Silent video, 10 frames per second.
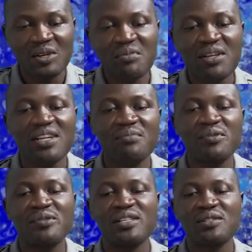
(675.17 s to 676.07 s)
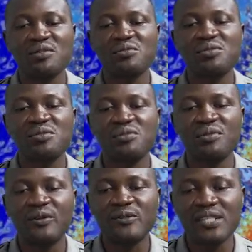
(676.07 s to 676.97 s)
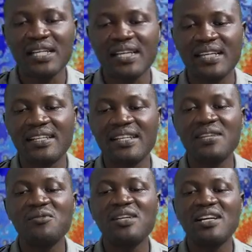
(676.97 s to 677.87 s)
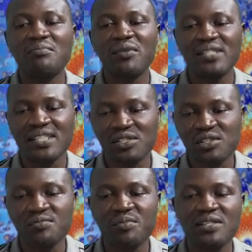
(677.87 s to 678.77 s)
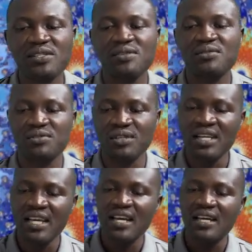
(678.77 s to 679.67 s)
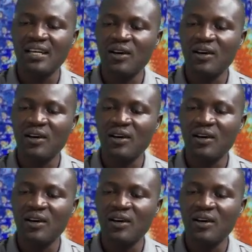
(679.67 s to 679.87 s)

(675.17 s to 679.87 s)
Media Project, Crusoe Osage, the newly appointed Chief Press Secretary of